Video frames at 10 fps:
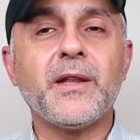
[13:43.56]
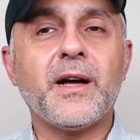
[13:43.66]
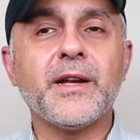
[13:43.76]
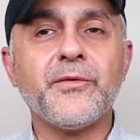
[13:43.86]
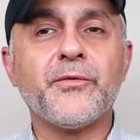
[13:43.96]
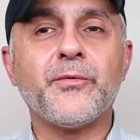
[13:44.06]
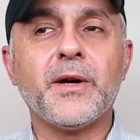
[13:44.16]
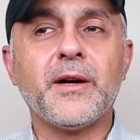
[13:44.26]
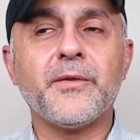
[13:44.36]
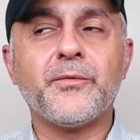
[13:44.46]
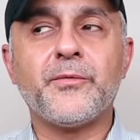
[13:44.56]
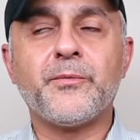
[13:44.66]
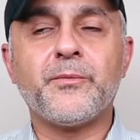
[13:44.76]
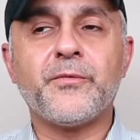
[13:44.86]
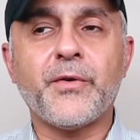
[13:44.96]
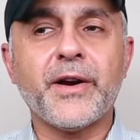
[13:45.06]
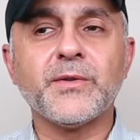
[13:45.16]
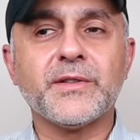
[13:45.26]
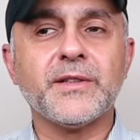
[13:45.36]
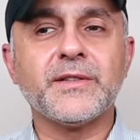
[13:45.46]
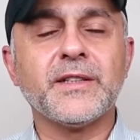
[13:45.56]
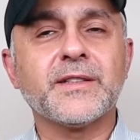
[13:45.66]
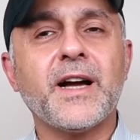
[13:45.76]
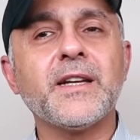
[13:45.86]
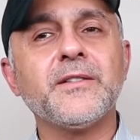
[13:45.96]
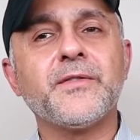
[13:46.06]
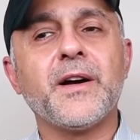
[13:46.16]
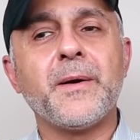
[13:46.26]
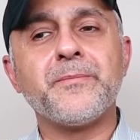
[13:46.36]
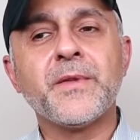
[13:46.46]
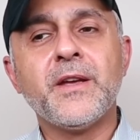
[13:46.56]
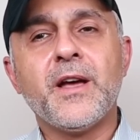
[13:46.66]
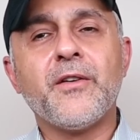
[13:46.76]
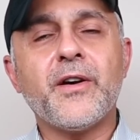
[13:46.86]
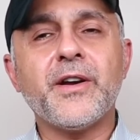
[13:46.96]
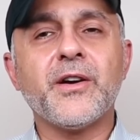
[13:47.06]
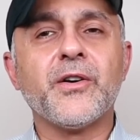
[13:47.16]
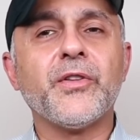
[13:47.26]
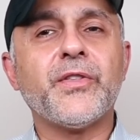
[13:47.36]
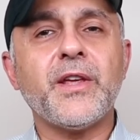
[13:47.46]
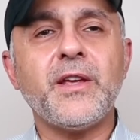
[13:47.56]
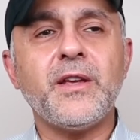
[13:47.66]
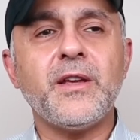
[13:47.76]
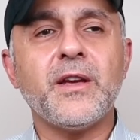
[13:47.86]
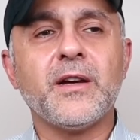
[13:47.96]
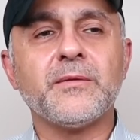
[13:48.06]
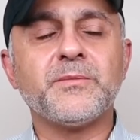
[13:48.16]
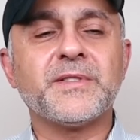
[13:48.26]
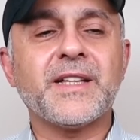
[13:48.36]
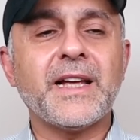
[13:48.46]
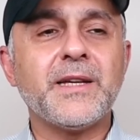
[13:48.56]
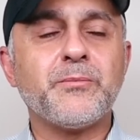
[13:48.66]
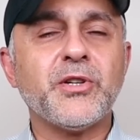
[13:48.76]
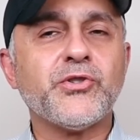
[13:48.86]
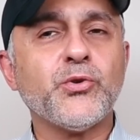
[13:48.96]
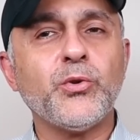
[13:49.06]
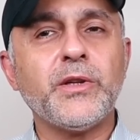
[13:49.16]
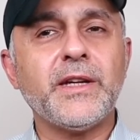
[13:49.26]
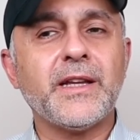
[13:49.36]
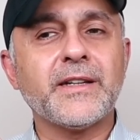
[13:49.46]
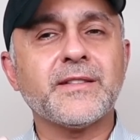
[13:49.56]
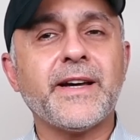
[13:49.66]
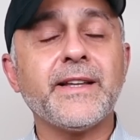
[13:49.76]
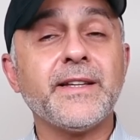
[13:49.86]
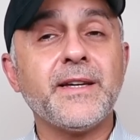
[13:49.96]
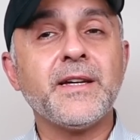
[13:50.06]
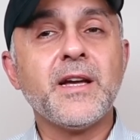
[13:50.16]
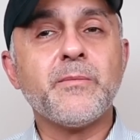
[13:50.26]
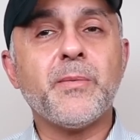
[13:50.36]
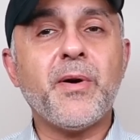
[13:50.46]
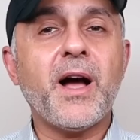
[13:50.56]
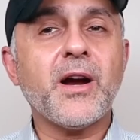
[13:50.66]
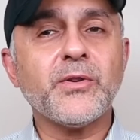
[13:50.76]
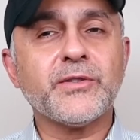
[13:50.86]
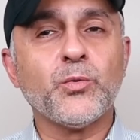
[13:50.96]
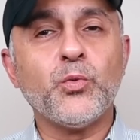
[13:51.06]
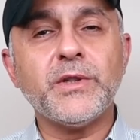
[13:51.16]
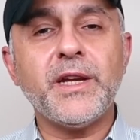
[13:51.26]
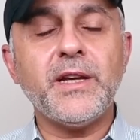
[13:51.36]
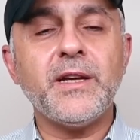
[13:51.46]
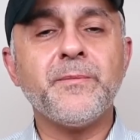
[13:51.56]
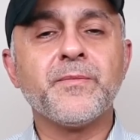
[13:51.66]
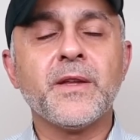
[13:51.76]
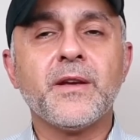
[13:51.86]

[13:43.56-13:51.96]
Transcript: a lot in uh, fragrances. It's kind of um, a very earthy, uh, slightly patchouli, like slightly papyrus woody,